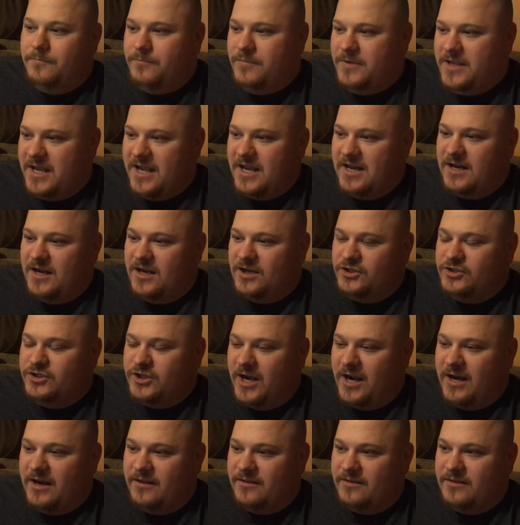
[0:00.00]
get a
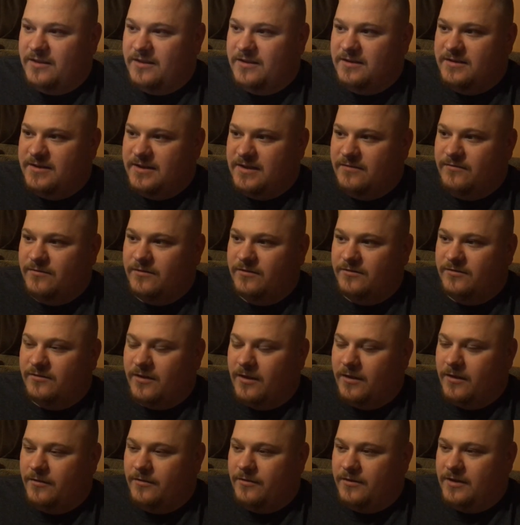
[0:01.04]
shot at the
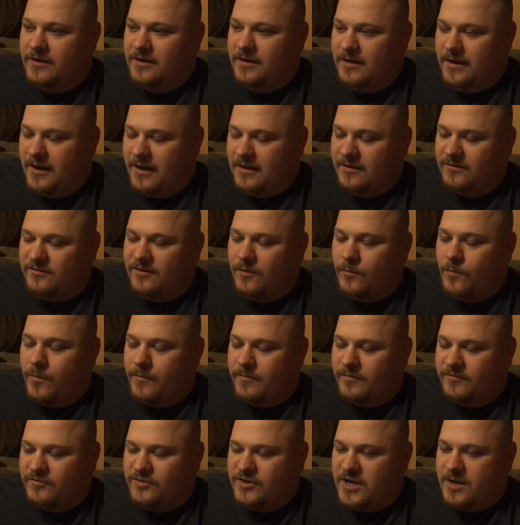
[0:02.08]
the NXT
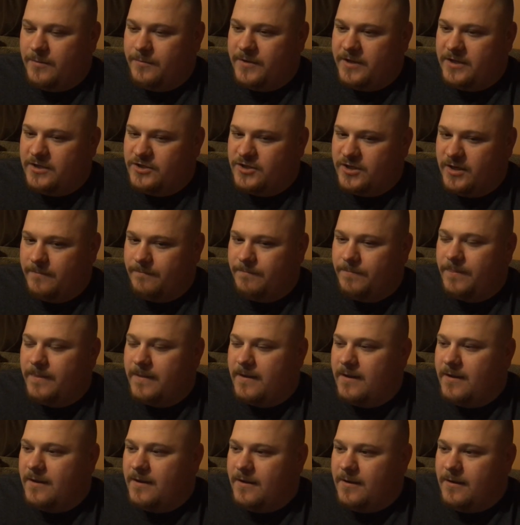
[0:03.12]
Women's Championship
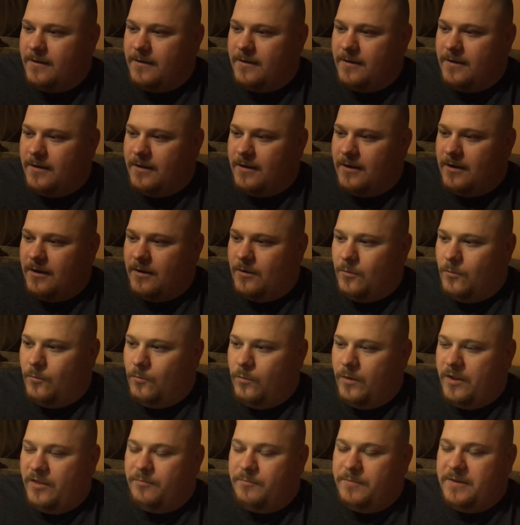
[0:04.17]

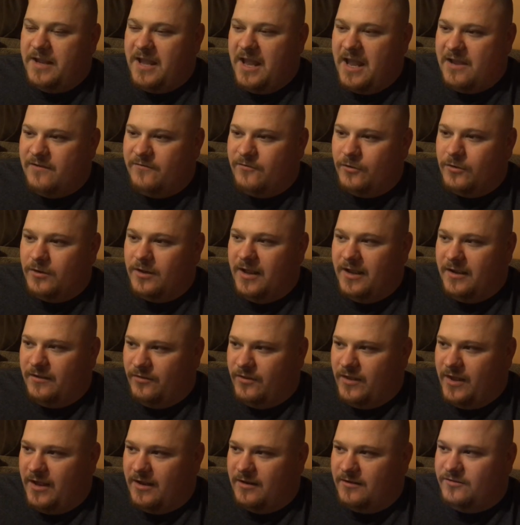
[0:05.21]
with behavior like
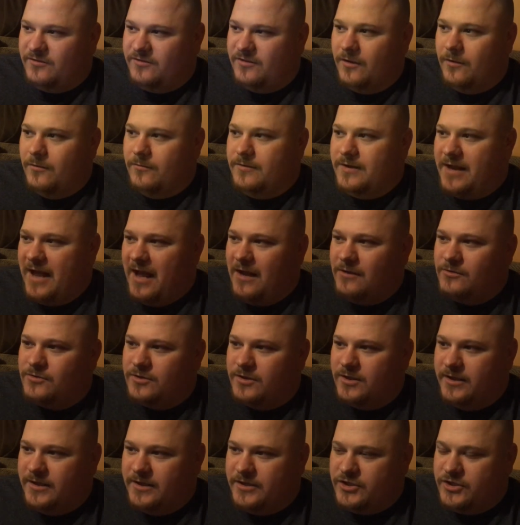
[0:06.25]
that. So
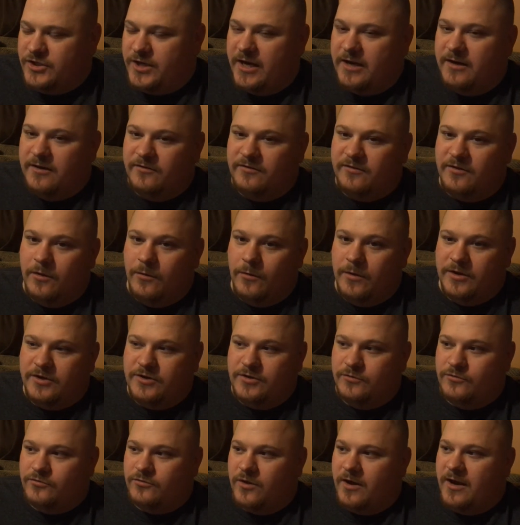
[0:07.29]
naturally, Shayna's going
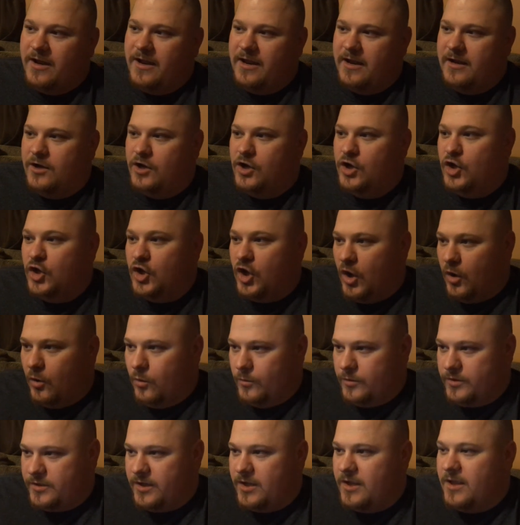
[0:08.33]
to try and
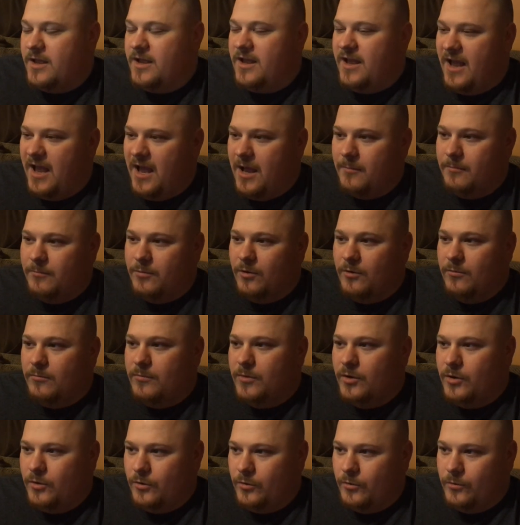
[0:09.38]
goat Ember
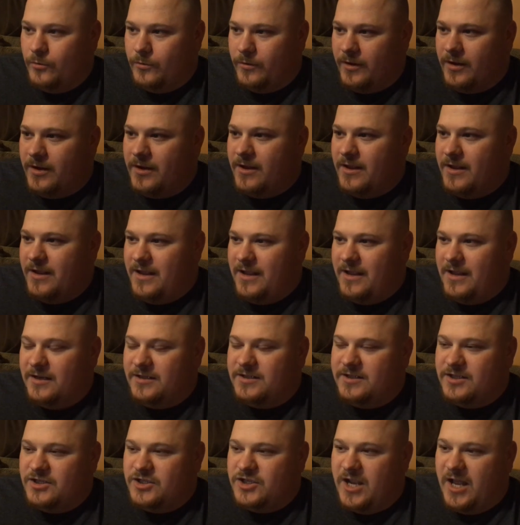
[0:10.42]
Moon
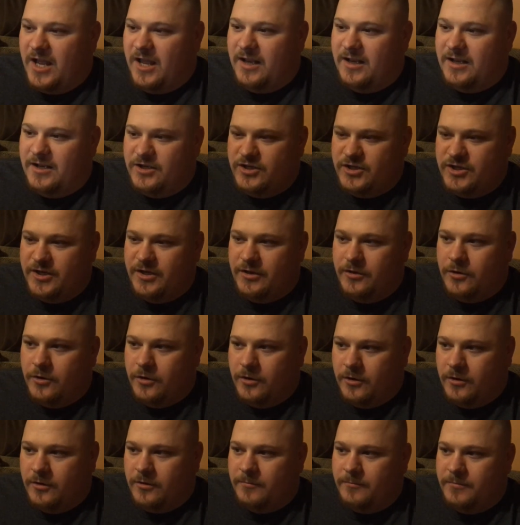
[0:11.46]
into challenging
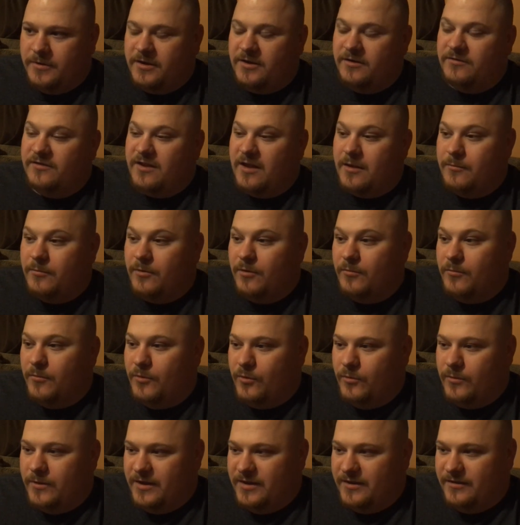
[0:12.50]
her because Ember
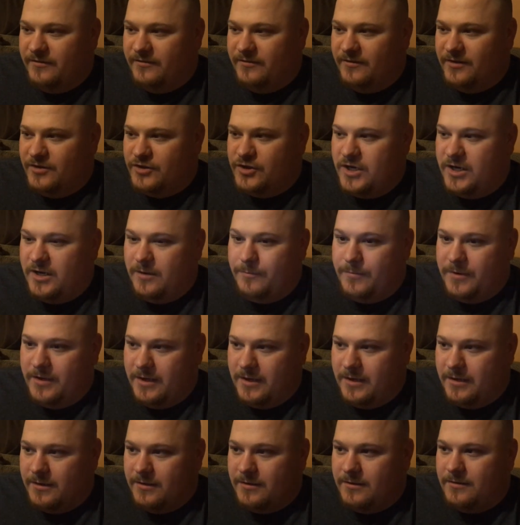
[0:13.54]
Moon is the
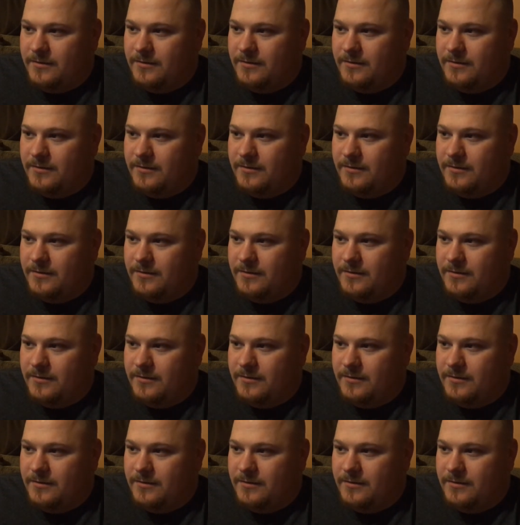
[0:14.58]
champion.